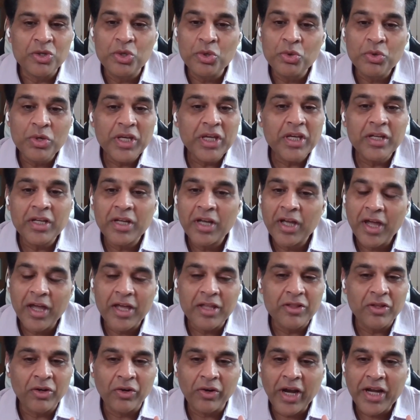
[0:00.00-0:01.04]
doing
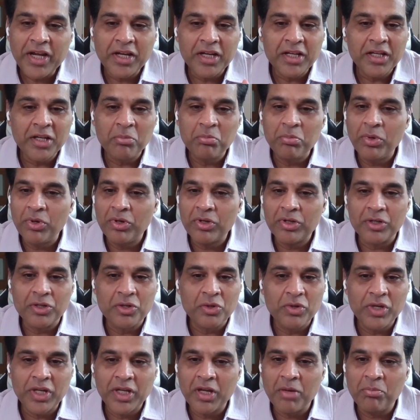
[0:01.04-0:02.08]
either writing a book,
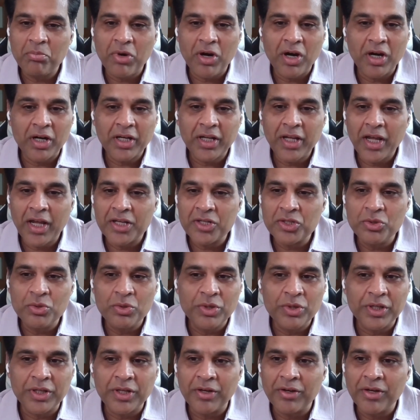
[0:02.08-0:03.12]
doing a podcast,
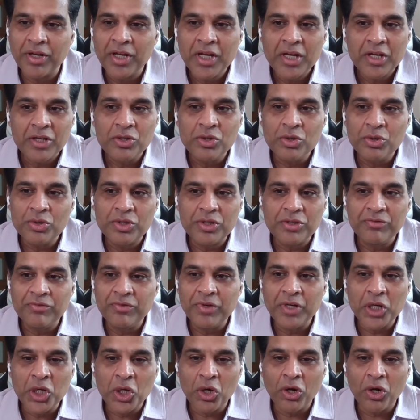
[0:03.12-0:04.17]
doing a YouTube
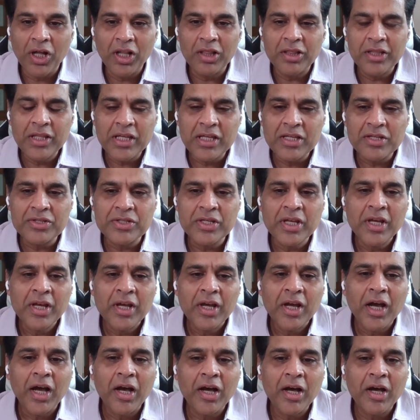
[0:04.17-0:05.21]
video, all these
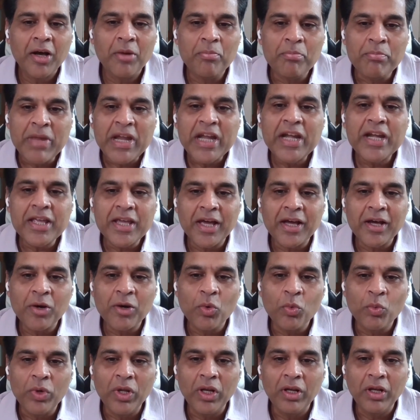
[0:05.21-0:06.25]

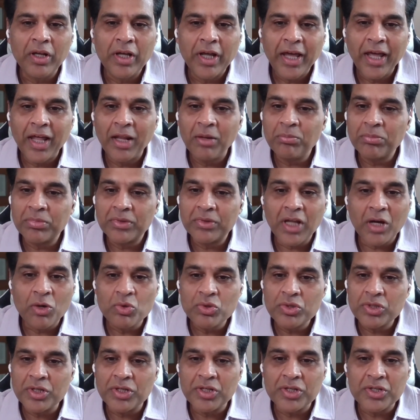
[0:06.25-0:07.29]
media will help
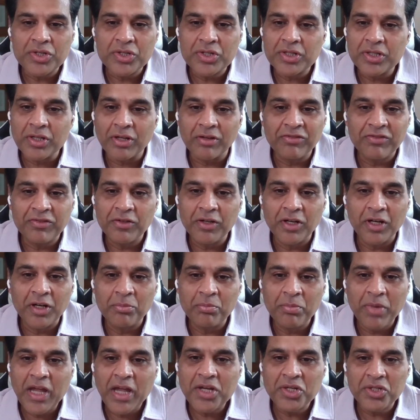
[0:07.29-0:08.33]
thousands
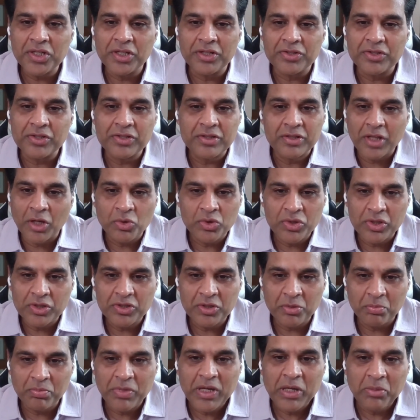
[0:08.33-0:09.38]
of patients,
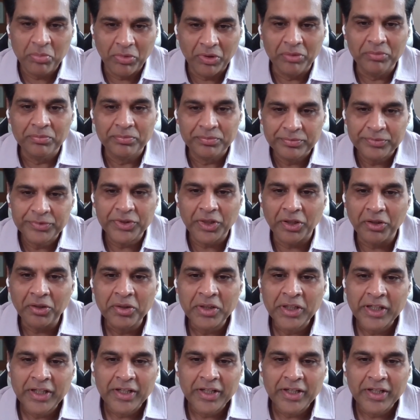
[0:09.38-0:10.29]
thousands of people. So